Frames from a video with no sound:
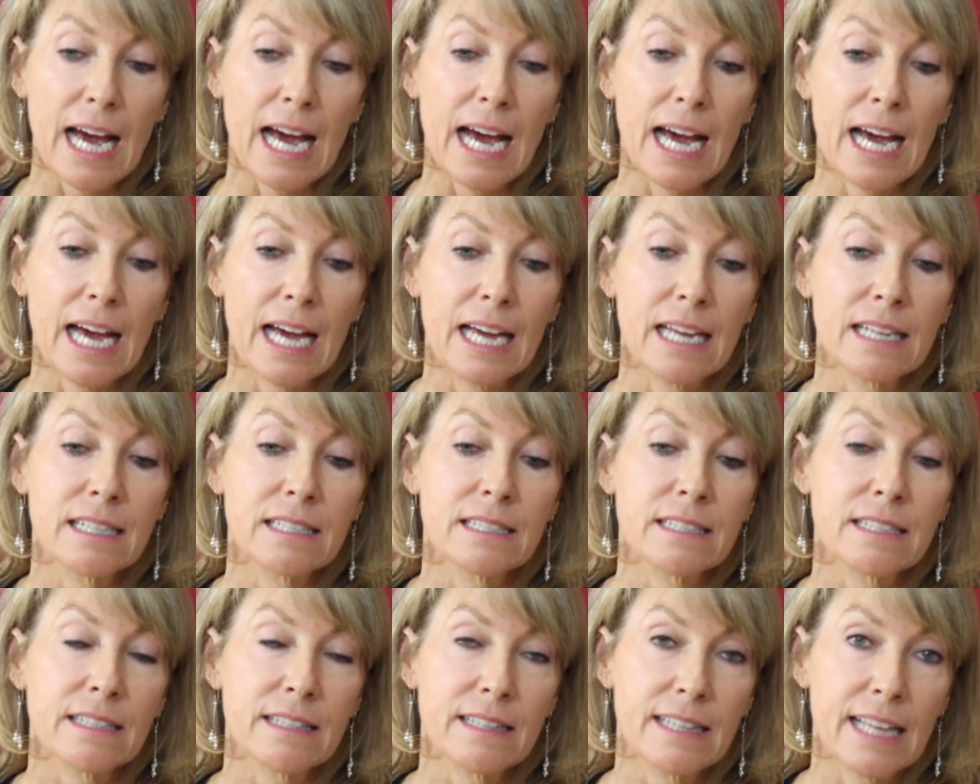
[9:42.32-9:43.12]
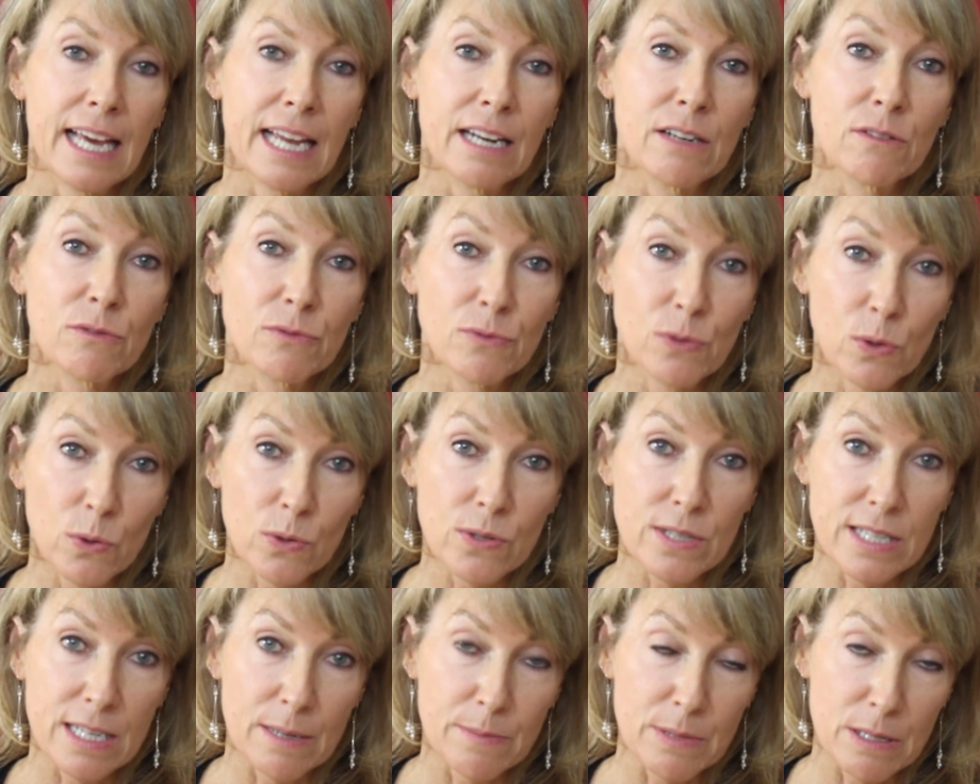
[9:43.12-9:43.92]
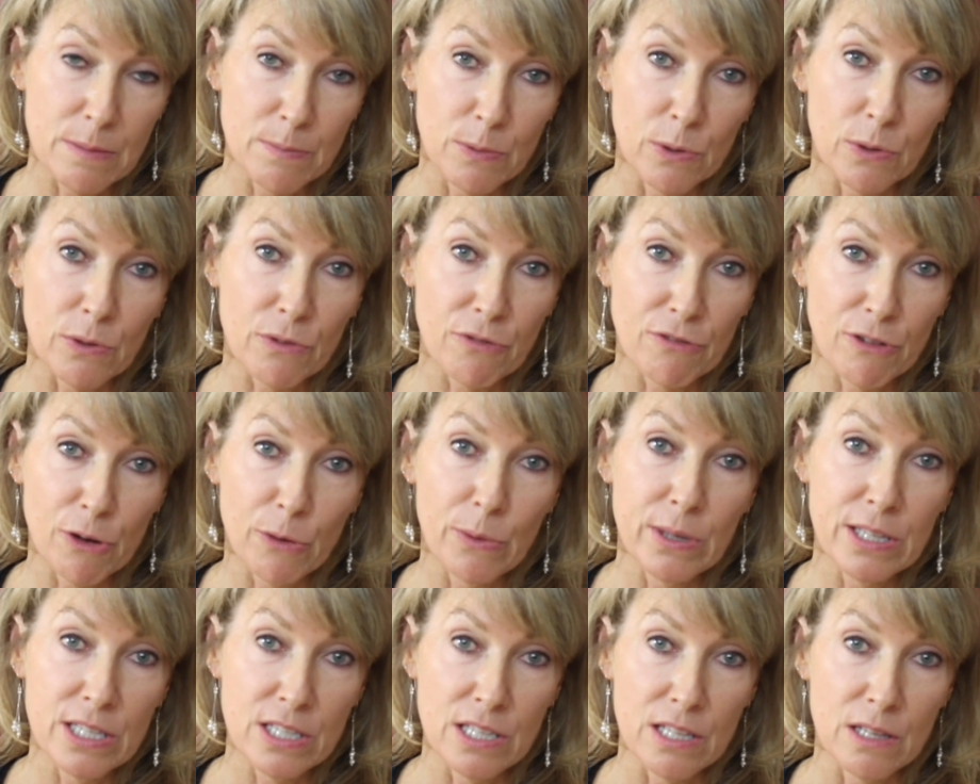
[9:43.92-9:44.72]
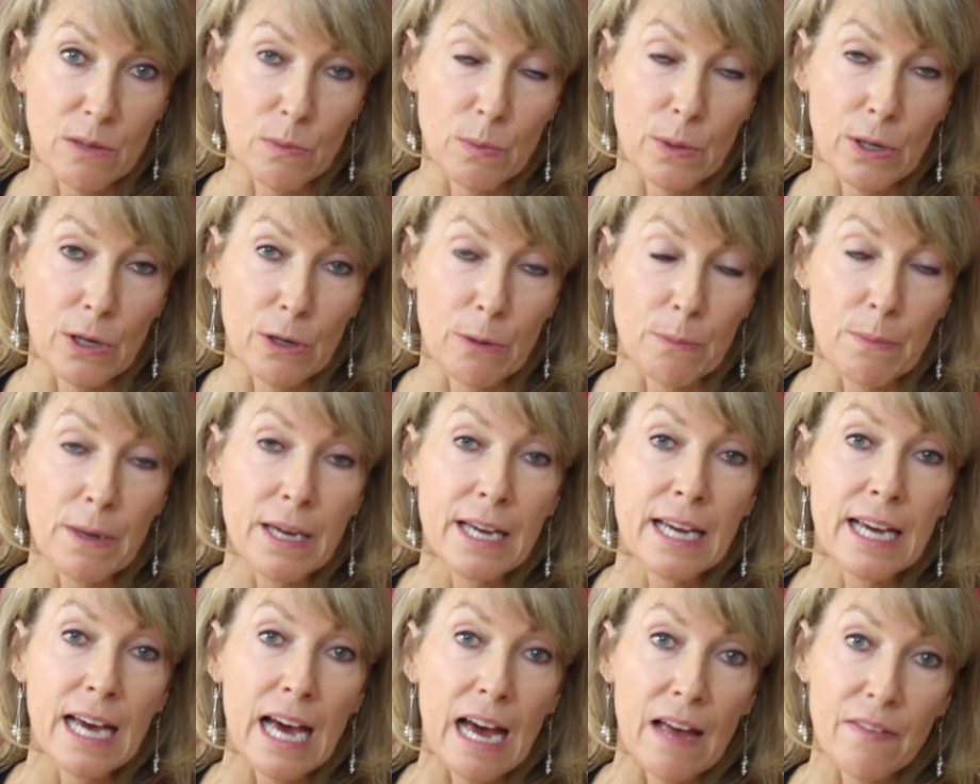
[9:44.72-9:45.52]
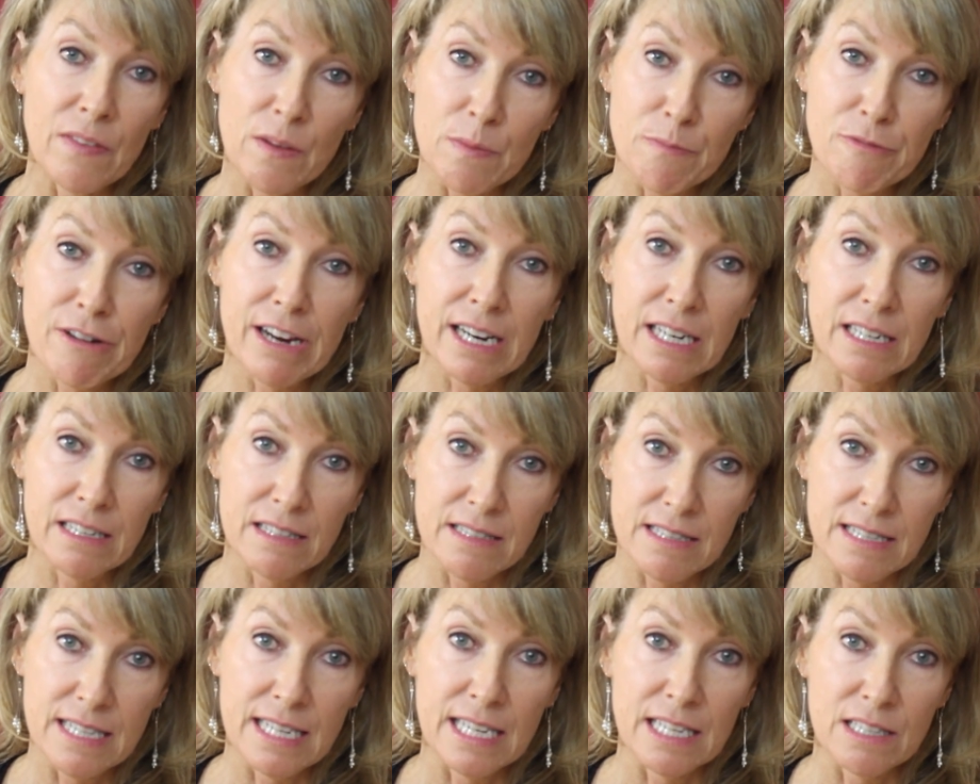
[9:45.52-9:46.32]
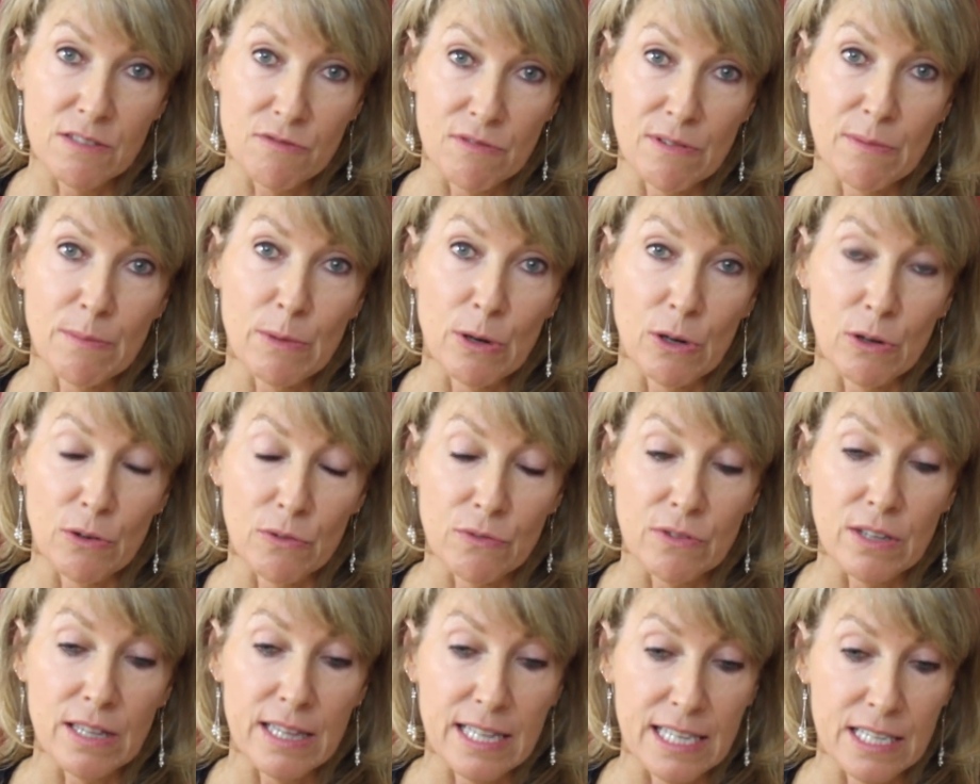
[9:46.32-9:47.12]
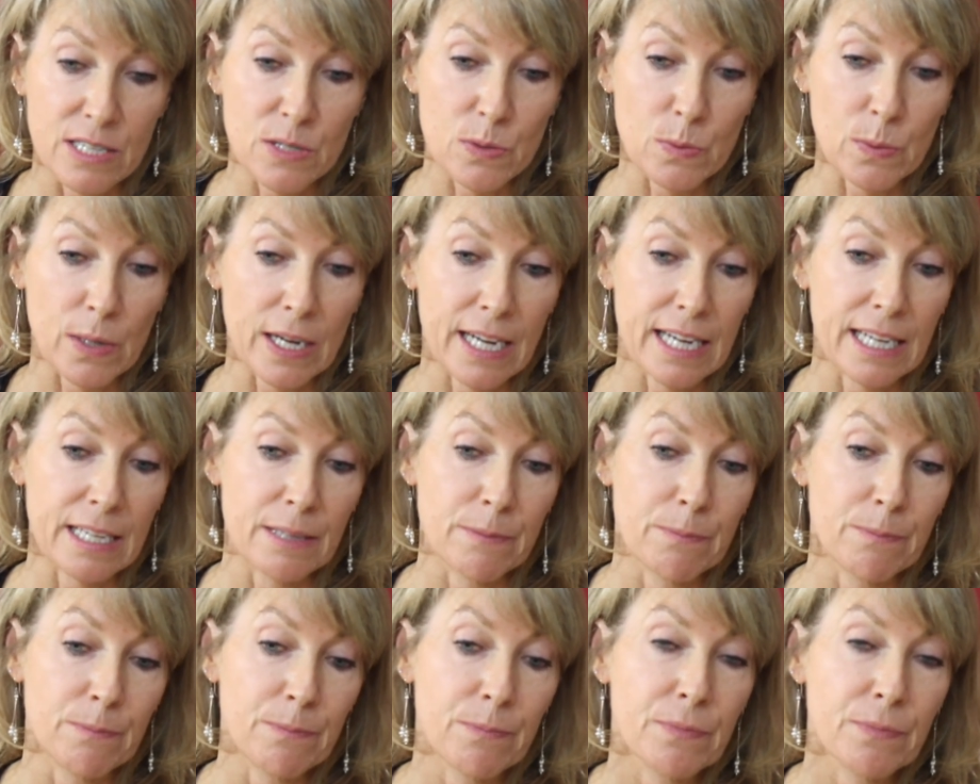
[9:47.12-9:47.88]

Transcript: and then forceps are put through into the womb and the pregnancy is removed this way.